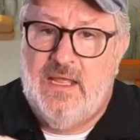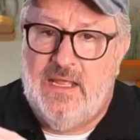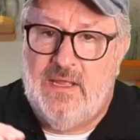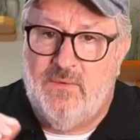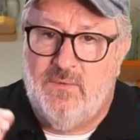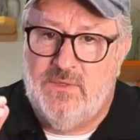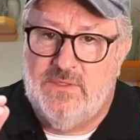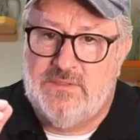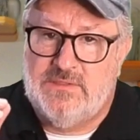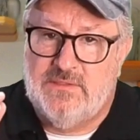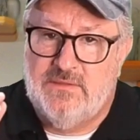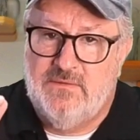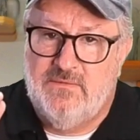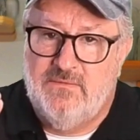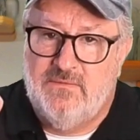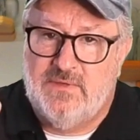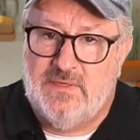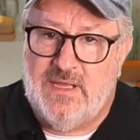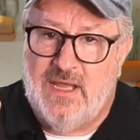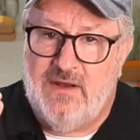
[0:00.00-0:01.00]
it was
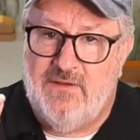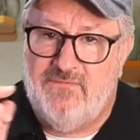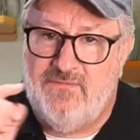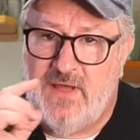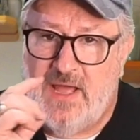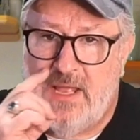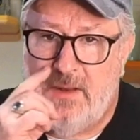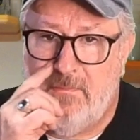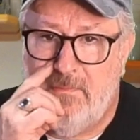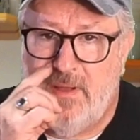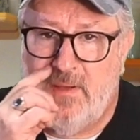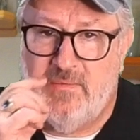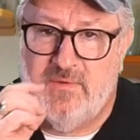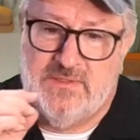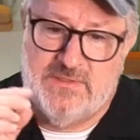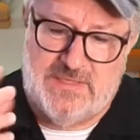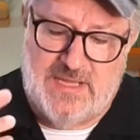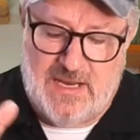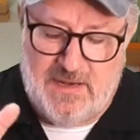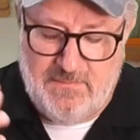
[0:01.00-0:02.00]
kind of fine
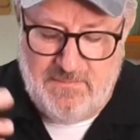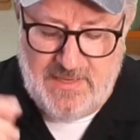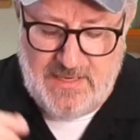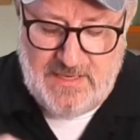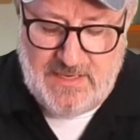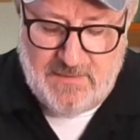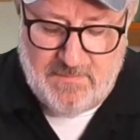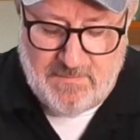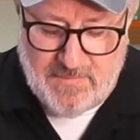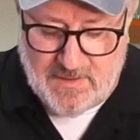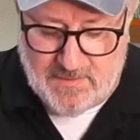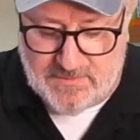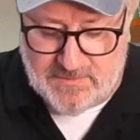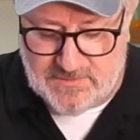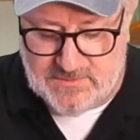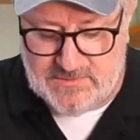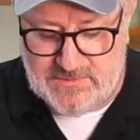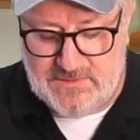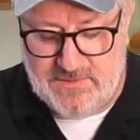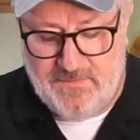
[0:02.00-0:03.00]
bubbles, kind of medium
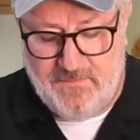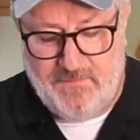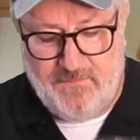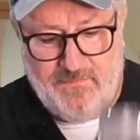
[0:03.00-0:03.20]
bubbles.